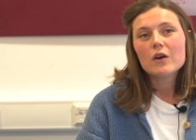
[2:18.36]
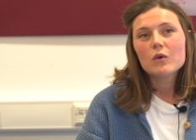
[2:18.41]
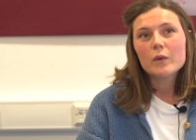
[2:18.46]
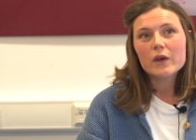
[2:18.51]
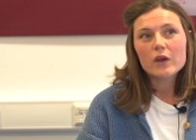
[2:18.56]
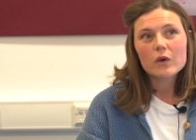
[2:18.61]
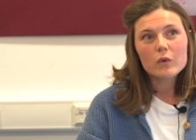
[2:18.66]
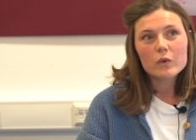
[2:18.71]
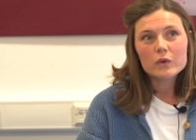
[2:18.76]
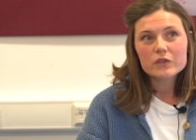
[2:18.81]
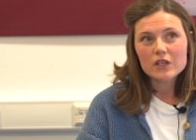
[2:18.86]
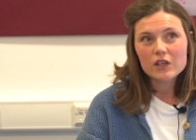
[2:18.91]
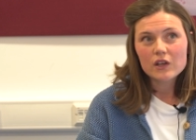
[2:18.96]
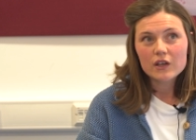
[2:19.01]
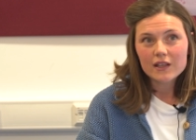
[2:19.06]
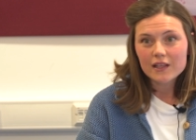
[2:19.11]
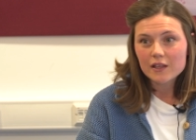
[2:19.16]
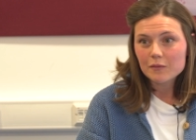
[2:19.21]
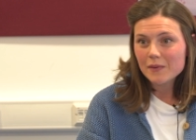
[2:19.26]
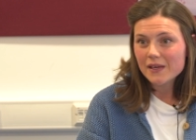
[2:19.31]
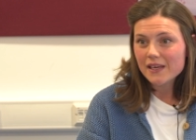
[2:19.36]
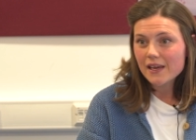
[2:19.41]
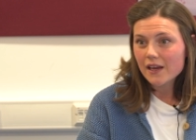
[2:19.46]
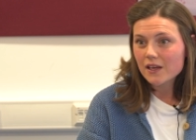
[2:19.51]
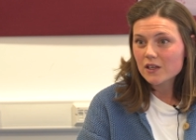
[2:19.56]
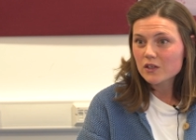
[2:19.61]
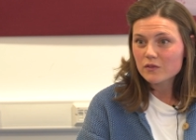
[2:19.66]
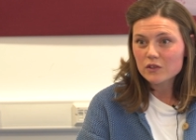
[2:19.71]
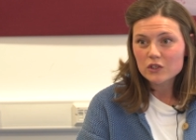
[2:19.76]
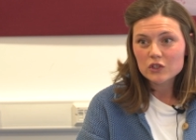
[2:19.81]
We also look at the
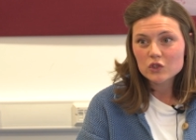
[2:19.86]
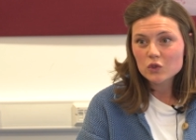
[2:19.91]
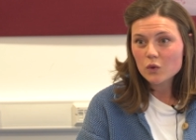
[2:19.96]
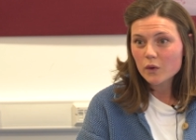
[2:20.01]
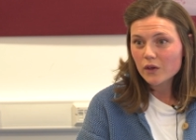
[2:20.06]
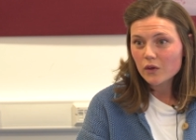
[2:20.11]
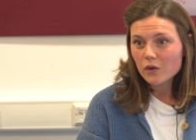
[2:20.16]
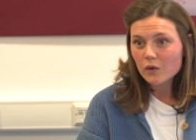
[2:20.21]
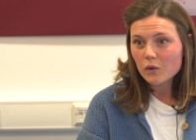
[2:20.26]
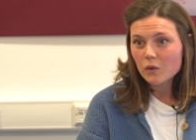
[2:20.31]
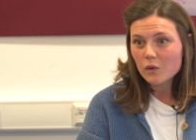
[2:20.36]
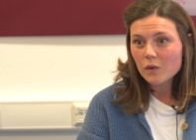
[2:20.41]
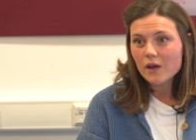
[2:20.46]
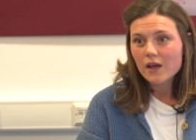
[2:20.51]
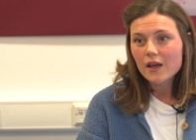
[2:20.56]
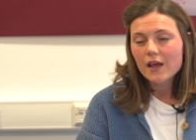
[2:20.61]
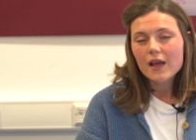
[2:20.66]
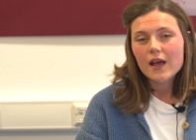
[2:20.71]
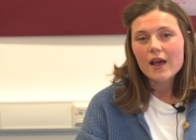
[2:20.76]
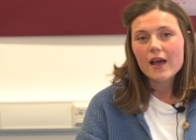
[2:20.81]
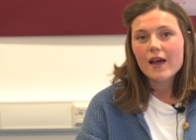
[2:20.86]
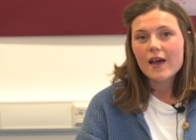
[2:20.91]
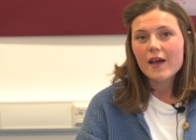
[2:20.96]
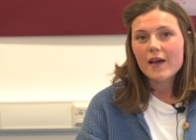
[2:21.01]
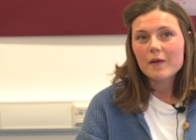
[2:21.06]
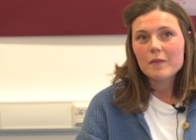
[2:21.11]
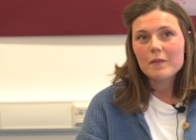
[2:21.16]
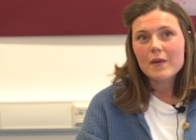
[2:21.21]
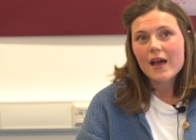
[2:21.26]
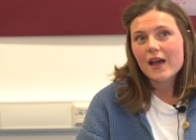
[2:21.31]
pH of the soil
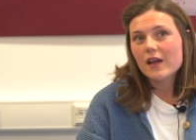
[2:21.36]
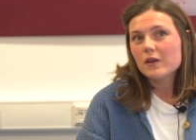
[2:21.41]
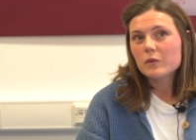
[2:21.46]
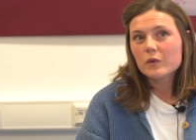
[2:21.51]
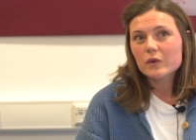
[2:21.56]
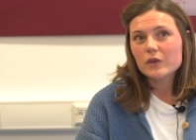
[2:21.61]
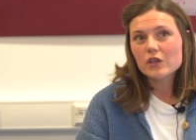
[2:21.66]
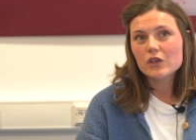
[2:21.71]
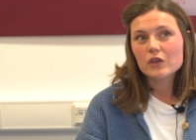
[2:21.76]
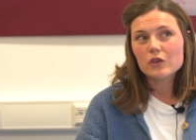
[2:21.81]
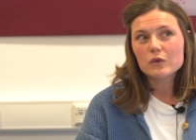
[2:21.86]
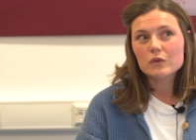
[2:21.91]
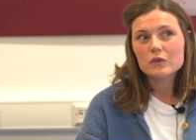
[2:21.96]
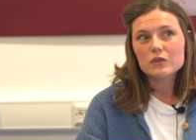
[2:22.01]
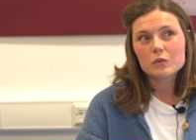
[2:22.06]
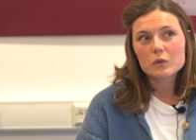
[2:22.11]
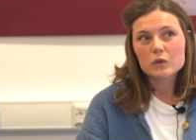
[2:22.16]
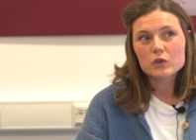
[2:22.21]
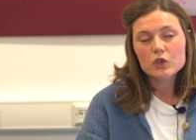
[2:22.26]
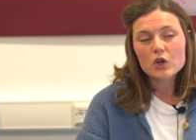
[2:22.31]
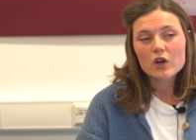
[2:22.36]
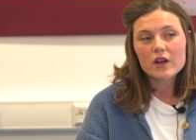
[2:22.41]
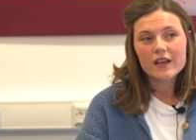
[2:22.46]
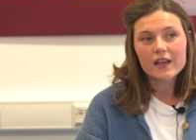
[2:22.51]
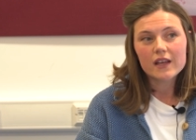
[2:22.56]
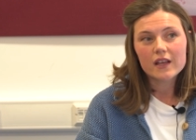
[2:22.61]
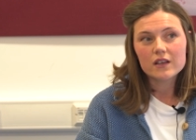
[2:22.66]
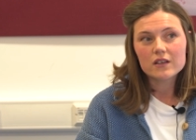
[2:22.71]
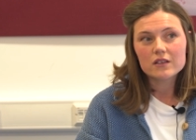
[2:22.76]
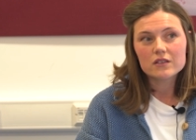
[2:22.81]
and we'll try
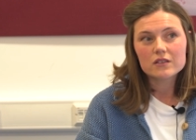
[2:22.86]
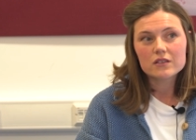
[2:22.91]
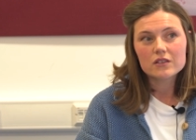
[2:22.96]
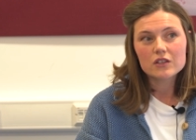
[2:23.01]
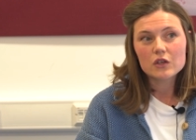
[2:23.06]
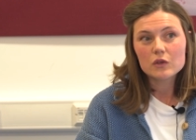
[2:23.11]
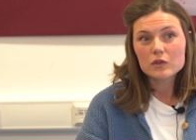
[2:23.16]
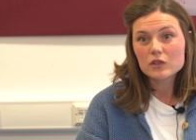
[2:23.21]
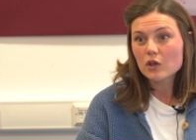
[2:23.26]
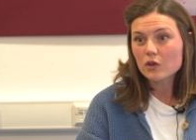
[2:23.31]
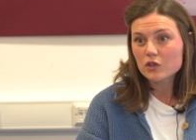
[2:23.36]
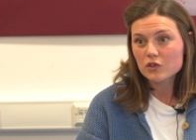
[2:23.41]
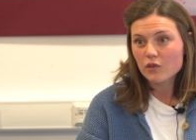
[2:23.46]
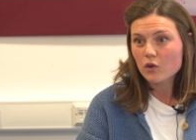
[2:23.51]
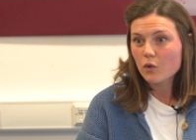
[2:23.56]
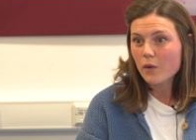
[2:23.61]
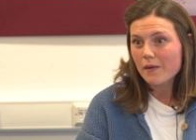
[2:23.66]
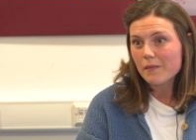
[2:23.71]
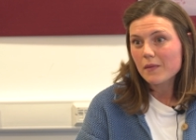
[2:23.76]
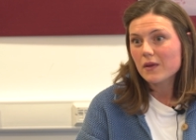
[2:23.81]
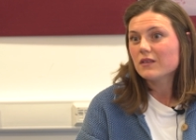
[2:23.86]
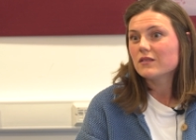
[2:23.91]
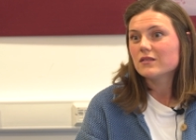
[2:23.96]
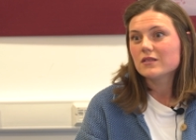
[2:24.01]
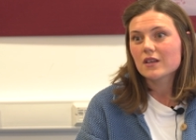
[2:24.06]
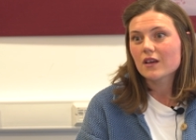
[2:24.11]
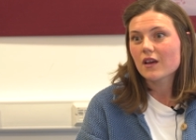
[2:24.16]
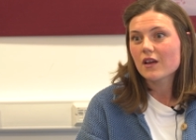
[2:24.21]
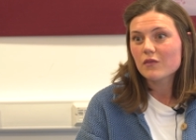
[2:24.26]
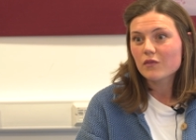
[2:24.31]
and use lots of equipment
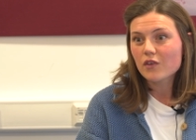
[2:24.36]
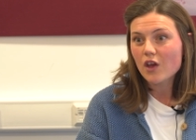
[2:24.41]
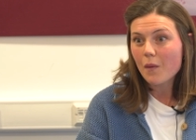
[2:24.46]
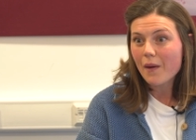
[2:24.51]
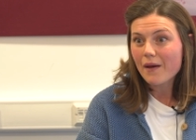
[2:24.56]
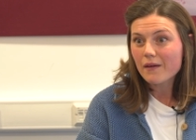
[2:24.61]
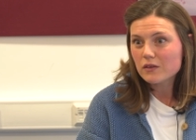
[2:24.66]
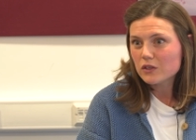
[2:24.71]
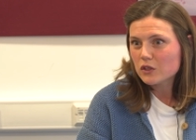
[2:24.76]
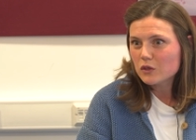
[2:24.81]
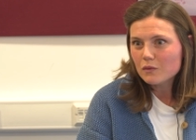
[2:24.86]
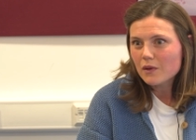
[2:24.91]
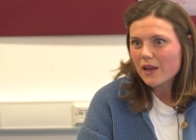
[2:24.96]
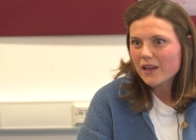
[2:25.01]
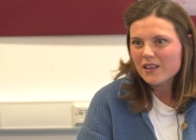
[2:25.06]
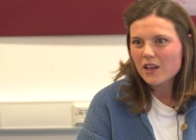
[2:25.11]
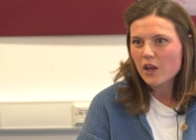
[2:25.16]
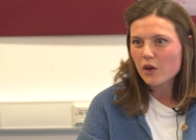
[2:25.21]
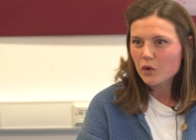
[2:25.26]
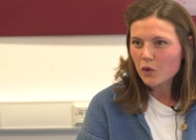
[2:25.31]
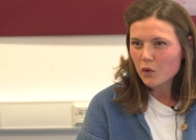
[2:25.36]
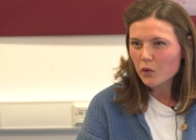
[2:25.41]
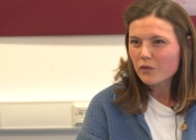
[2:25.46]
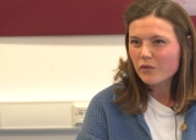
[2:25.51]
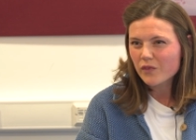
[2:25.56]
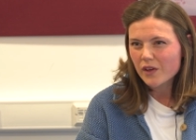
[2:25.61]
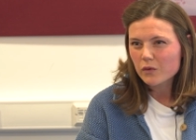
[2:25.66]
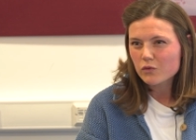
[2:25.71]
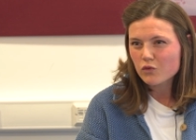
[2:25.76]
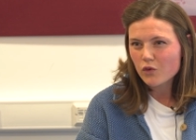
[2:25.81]
to go out and do local
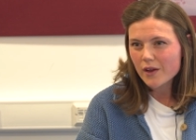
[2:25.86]
field